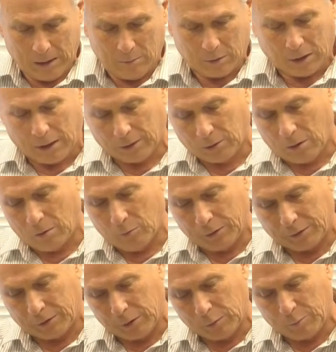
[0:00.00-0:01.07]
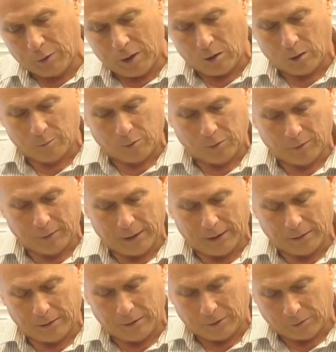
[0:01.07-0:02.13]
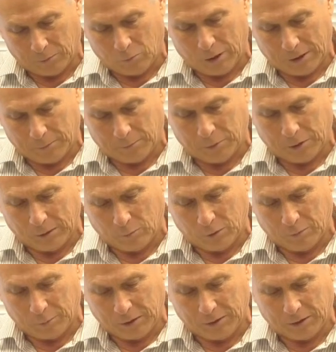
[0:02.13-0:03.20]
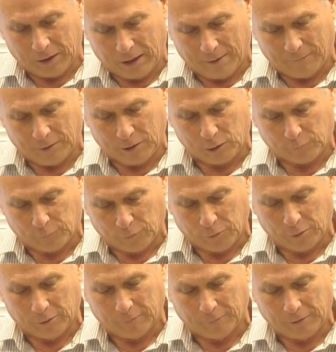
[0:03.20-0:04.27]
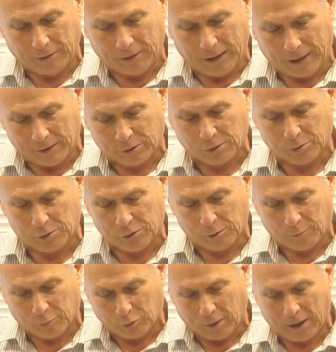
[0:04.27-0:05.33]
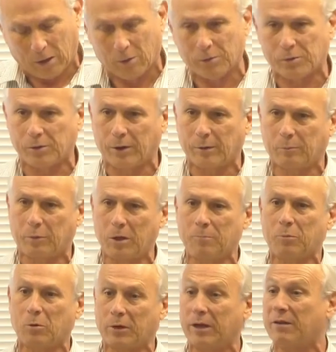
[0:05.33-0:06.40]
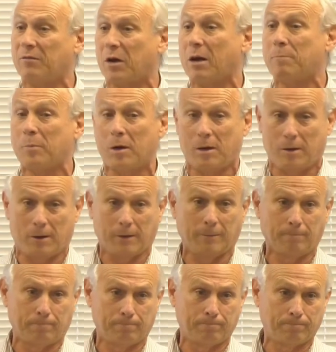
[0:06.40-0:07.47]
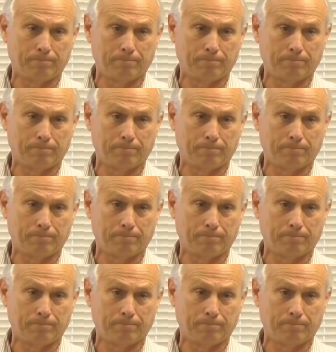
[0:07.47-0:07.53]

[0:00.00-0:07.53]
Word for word: But I thought with this parable that another way to put it would be that heaven is full of answers to prayers that people give up on.